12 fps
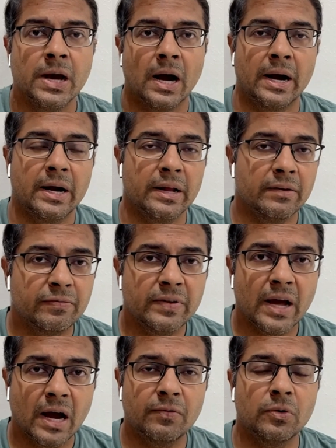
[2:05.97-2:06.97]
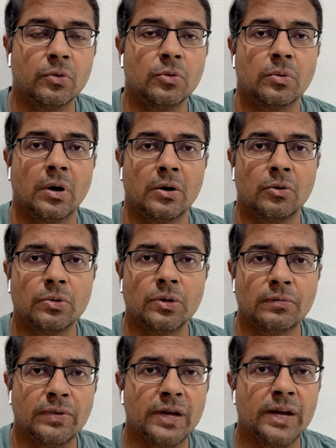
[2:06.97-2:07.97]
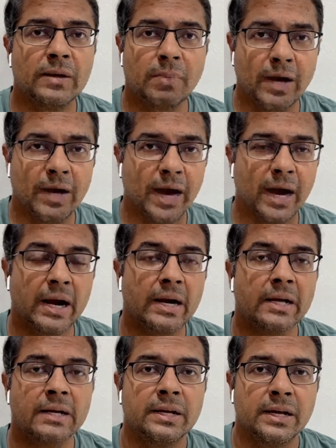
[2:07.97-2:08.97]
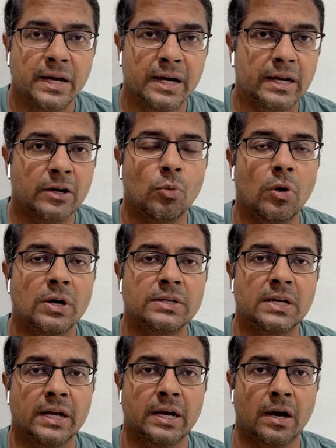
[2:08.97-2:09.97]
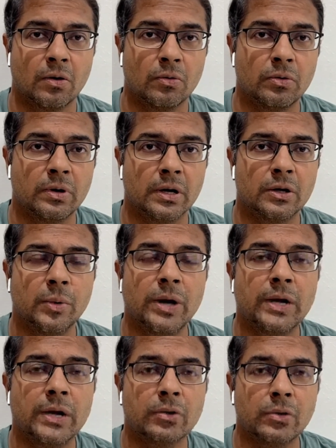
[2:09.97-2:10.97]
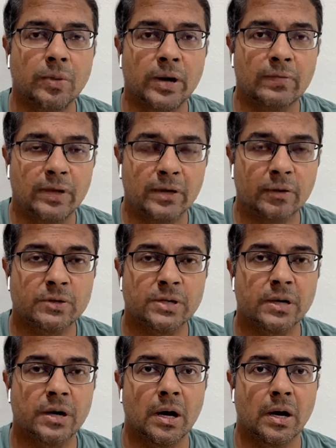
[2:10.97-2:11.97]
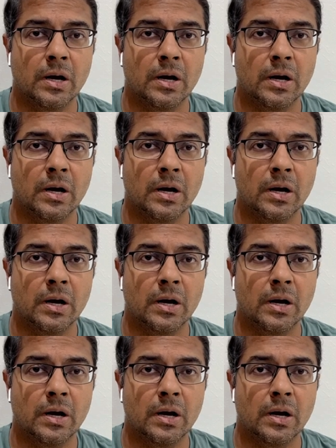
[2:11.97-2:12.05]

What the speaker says: And if we have to do the weeding by hand, it involves like around 20 to 25,000